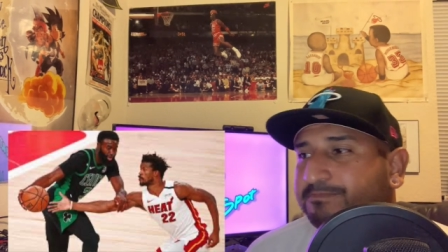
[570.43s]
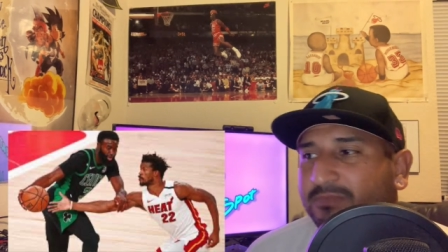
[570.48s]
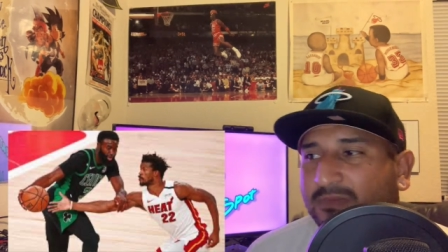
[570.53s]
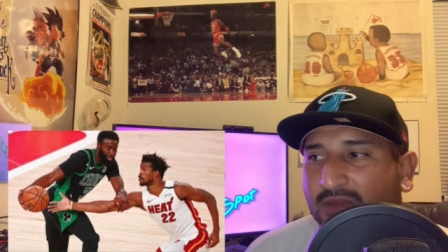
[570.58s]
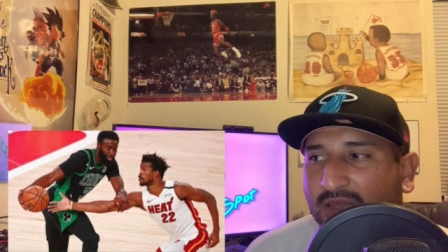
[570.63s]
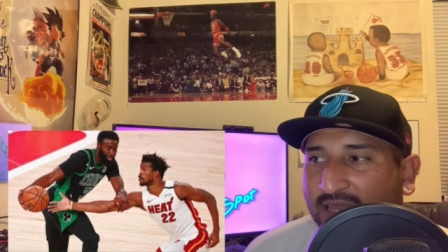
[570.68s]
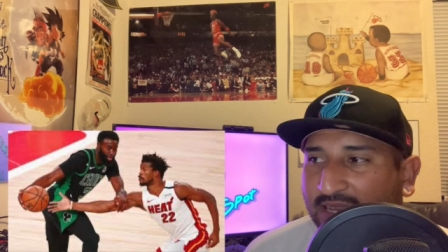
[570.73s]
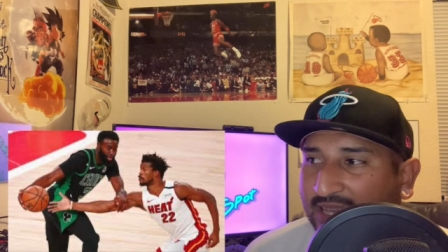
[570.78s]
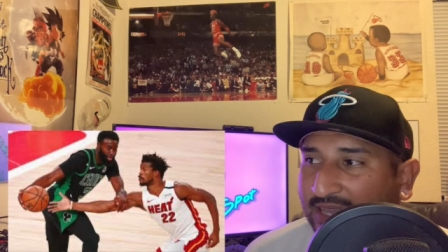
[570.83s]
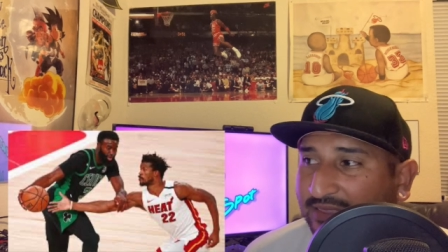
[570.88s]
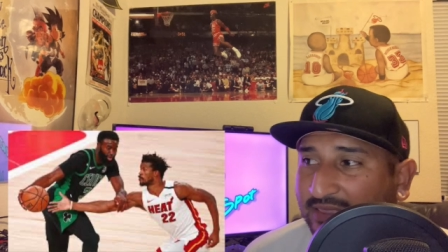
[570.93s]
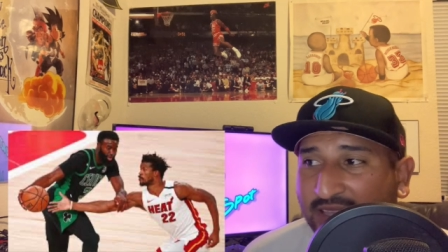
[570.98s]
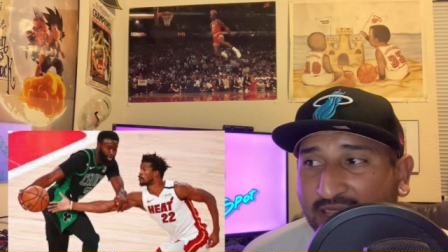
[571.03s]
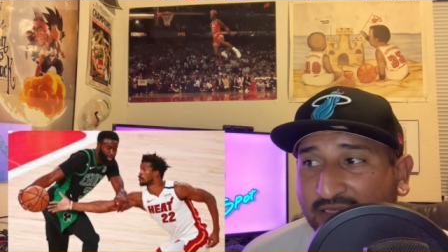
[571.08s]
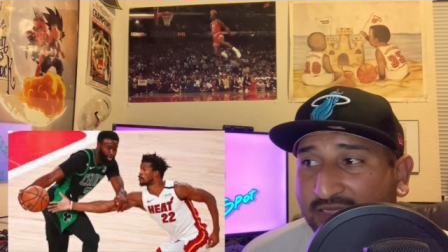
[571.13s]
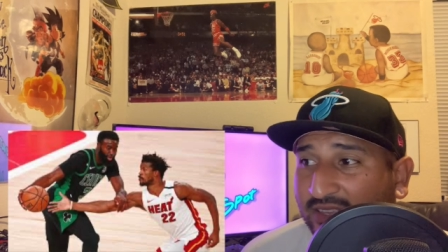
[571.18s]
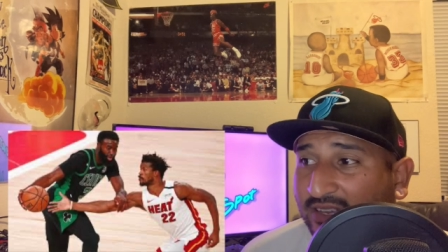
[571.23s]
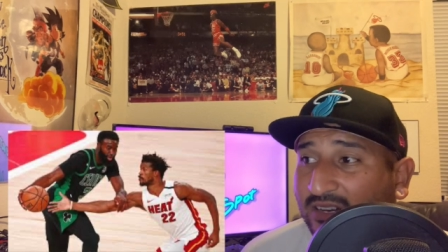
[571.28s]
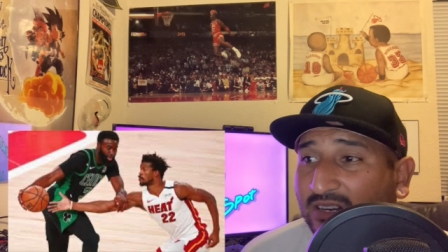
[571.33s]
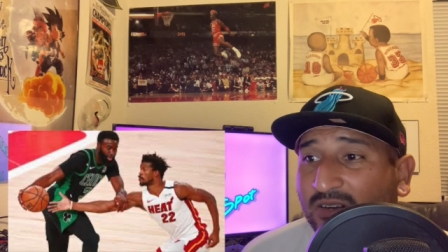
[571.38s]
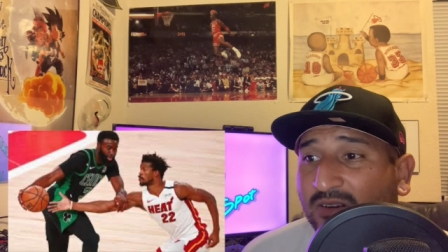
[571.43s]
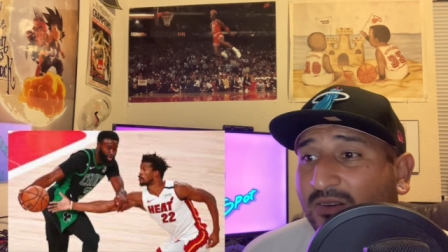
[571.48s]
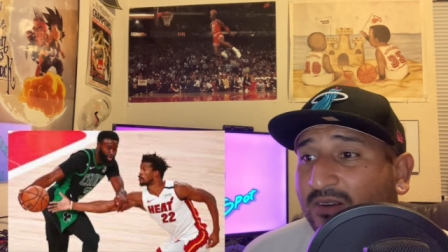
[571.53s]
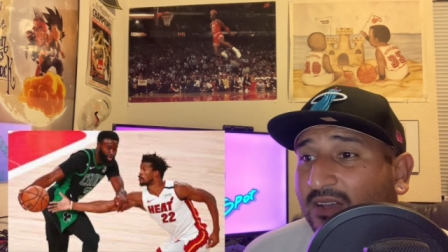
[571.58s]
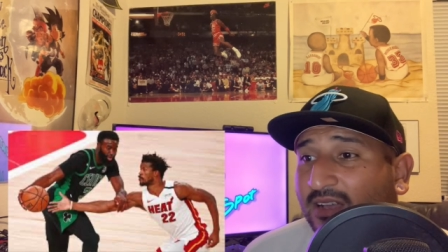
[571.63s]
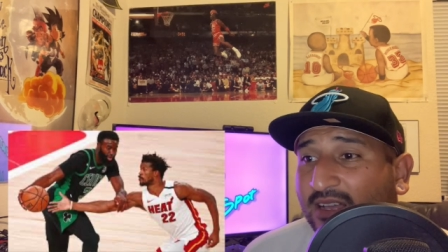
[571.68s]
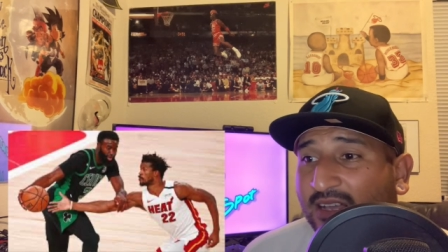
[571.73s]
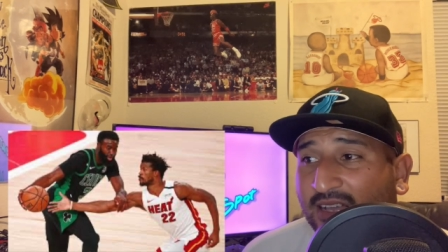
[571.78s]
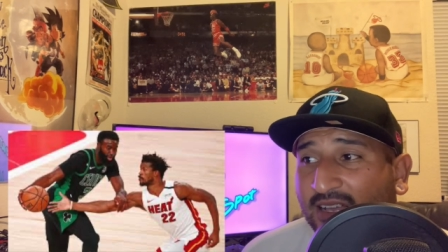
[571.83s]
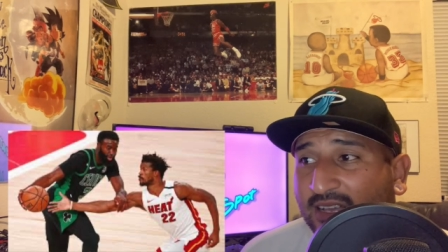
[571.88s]
And I think, though,
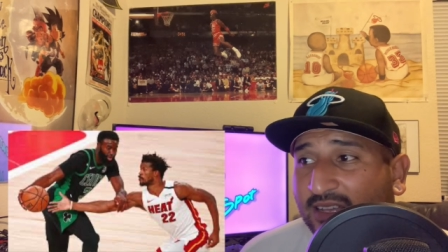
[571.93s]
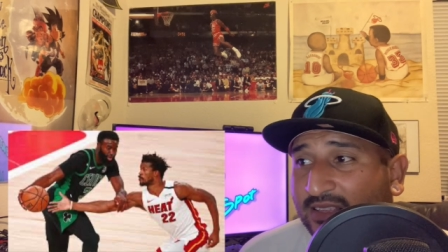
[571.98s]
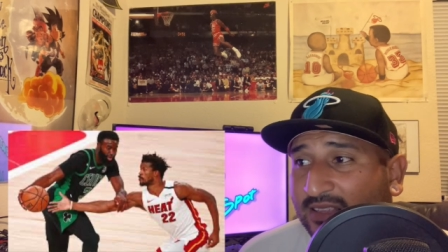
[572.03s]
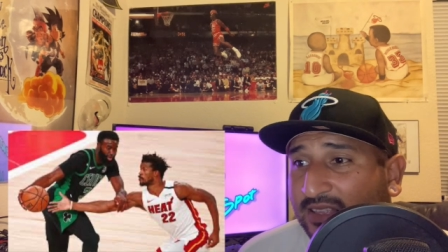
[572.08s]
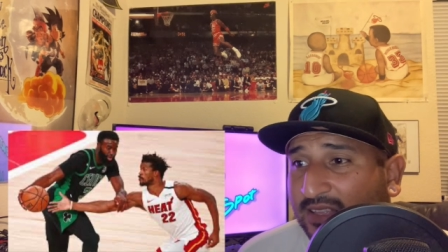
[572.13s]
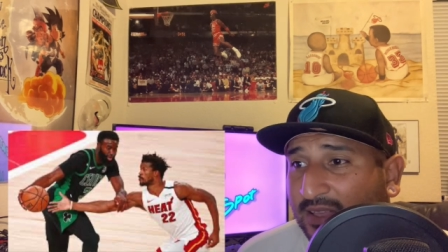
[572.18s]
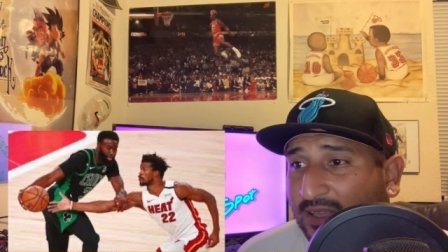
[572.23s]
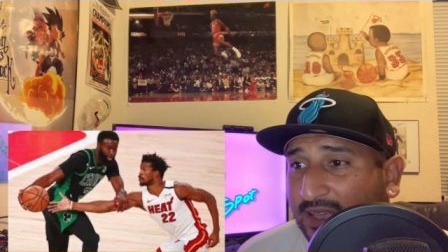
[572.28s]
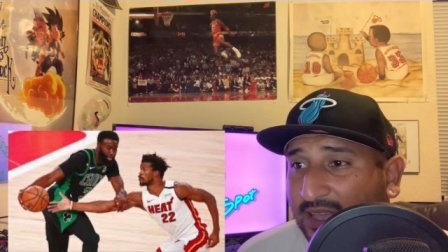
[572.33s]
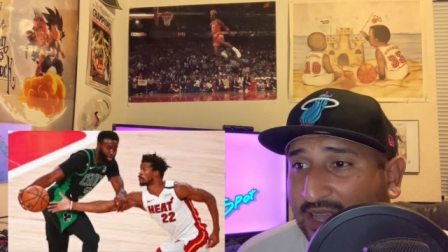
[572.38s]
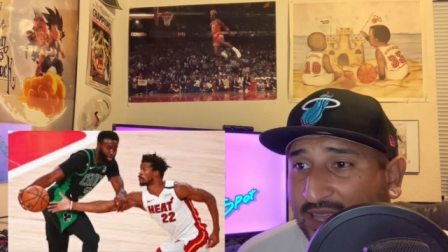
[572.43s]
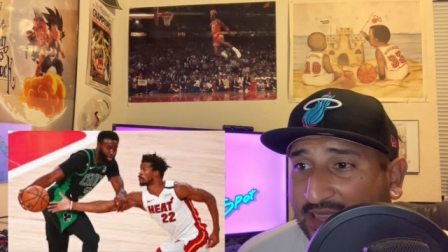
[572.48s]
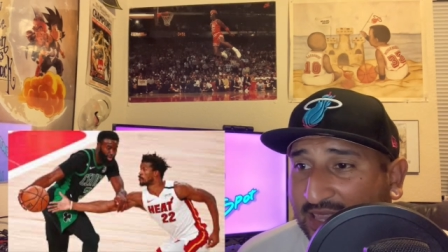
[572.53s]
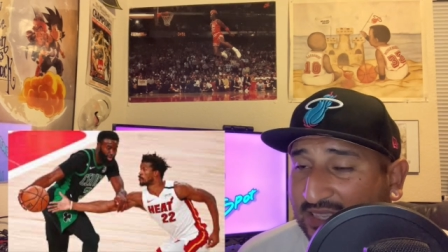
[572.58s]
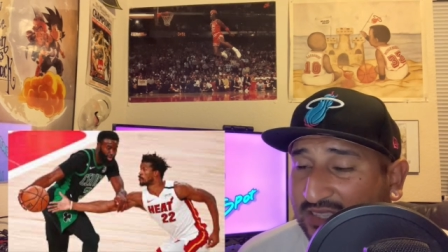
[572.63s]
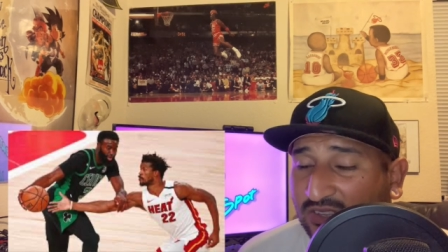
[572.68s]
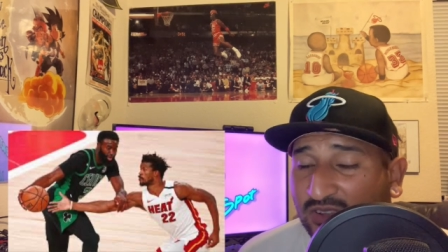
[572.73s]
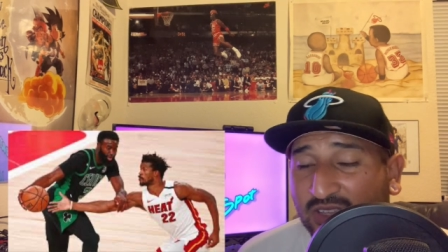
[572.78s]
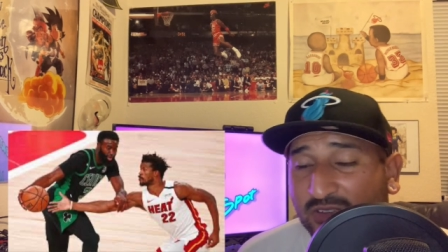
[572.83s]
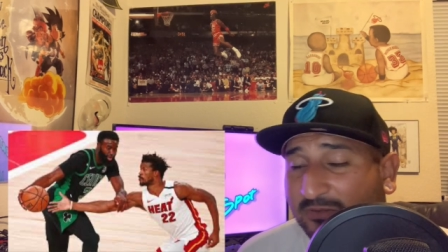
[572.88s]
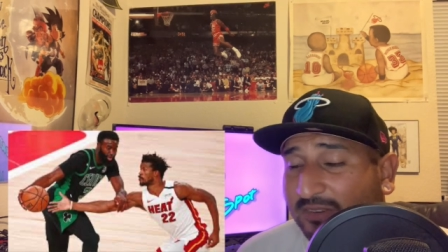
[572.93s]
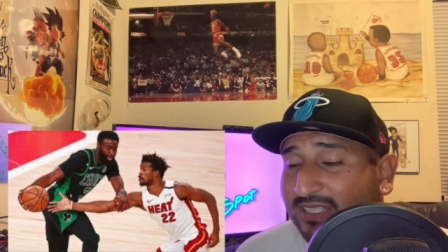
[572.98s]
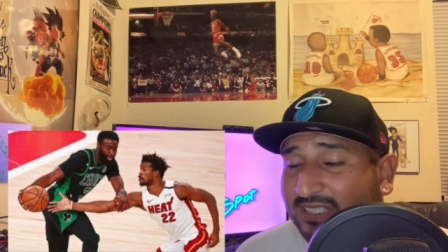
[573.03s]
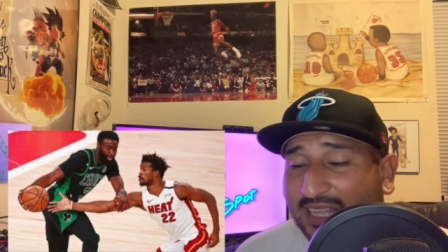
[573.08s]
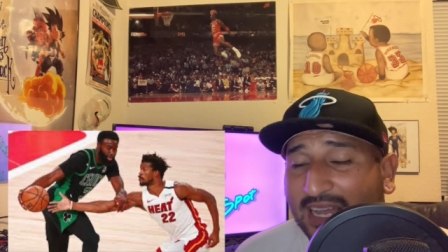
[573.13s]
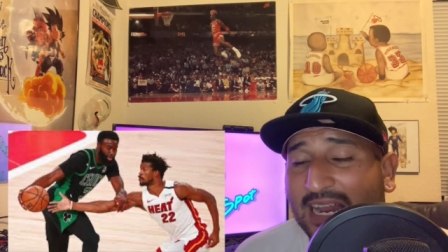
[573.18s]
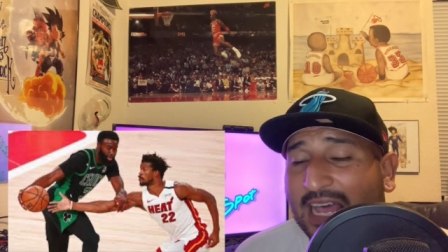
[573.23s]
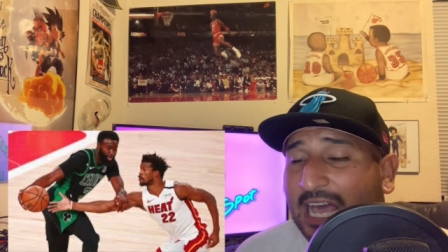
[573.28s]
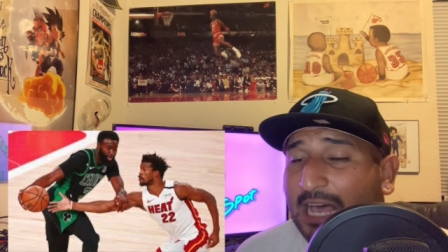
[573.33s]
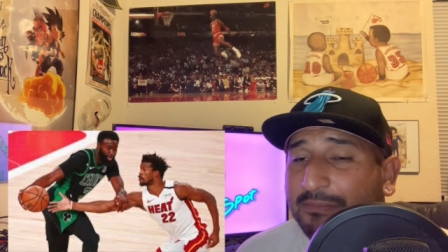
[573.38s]
and that the only reason
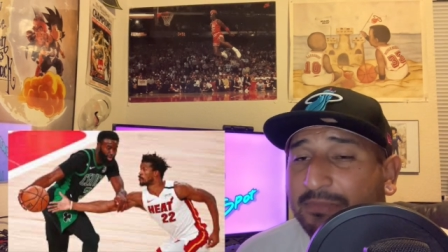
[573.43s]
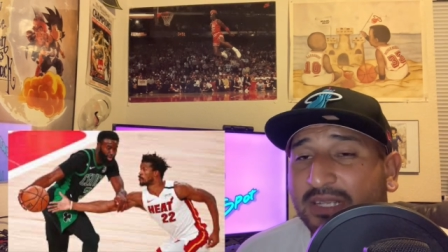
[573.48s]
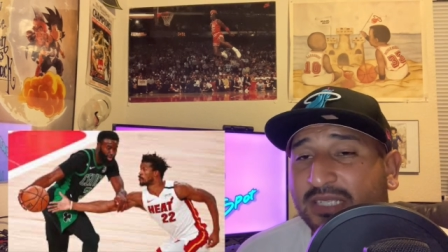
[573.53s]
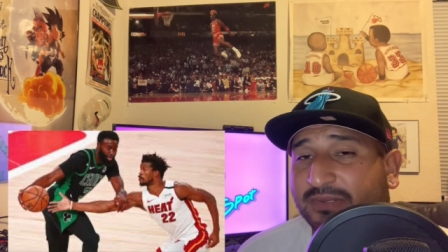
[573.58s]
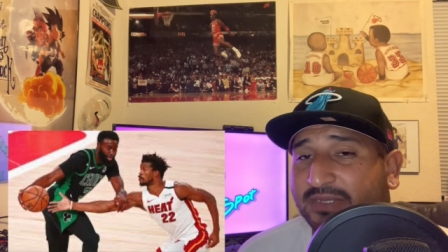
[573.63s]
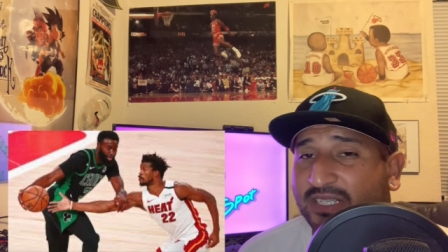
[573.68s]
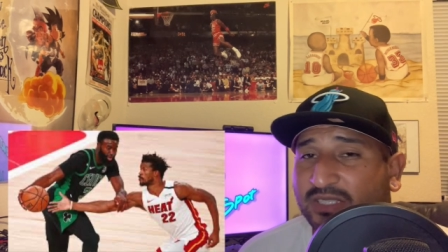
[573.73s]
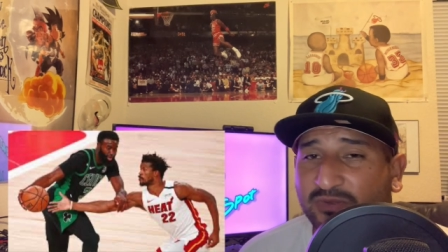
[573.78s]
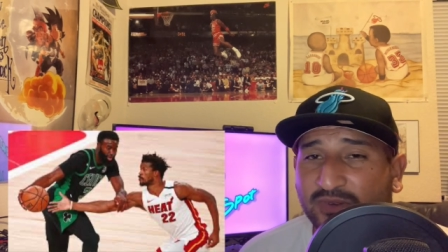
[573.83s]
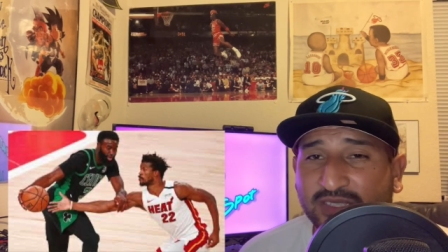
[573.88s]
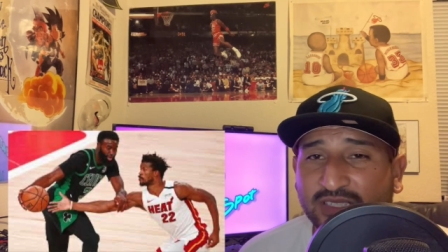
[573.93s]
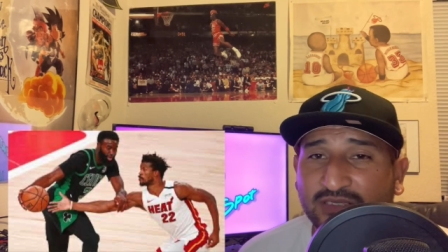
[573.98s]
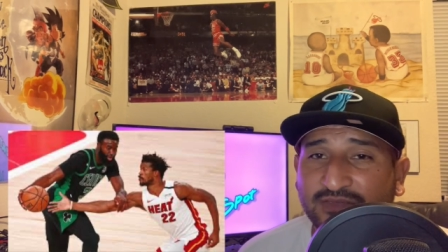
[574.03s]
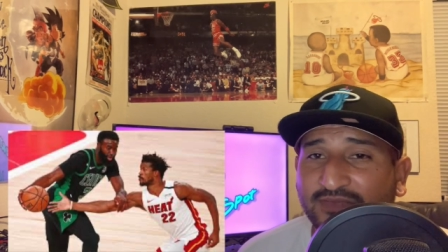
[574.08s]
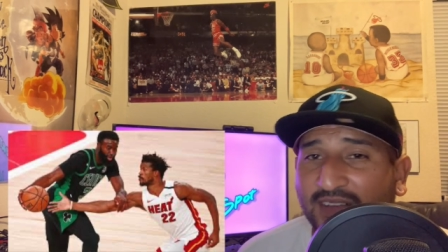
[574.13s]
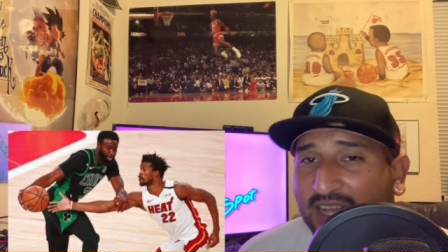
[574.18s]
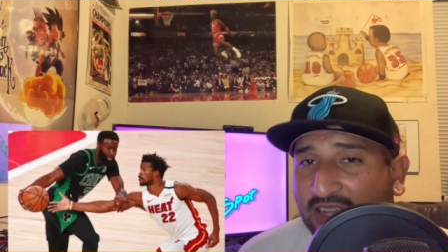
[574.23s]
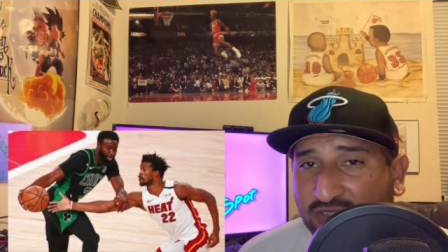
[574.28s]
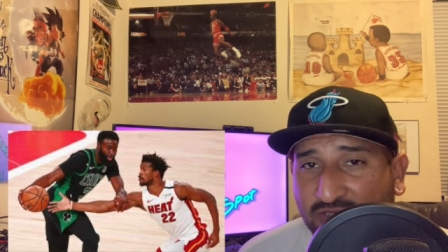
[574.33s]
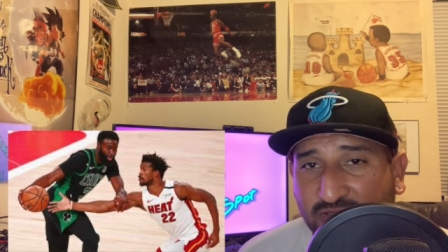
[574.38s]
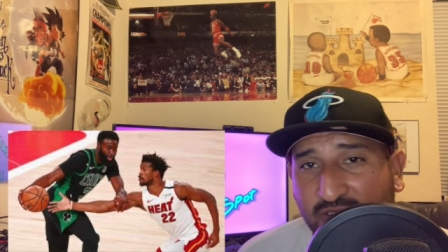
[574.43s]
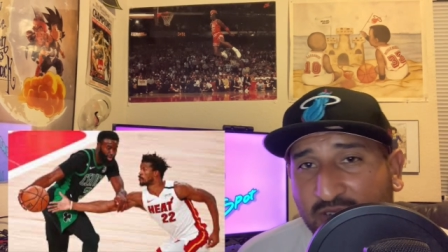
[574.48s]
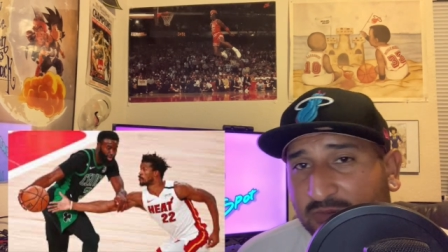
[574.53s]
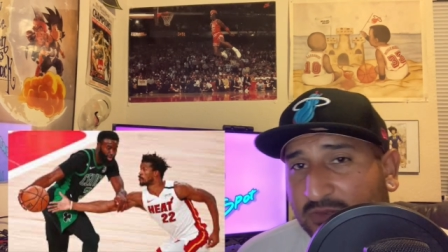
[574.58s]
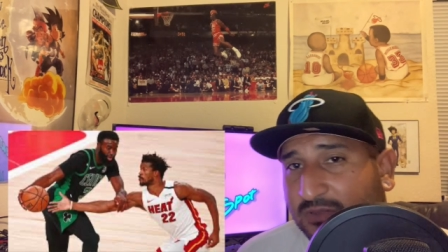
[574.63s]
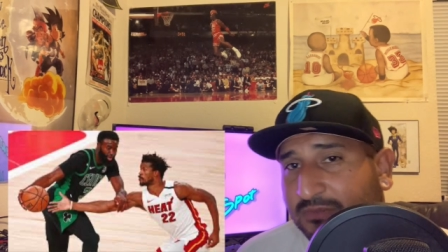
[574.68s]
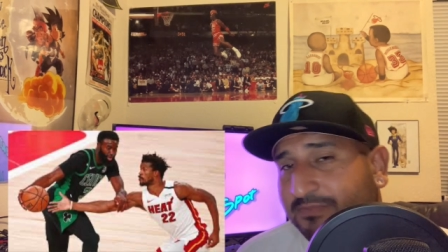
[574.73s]
that happens is because we went to foul trouble.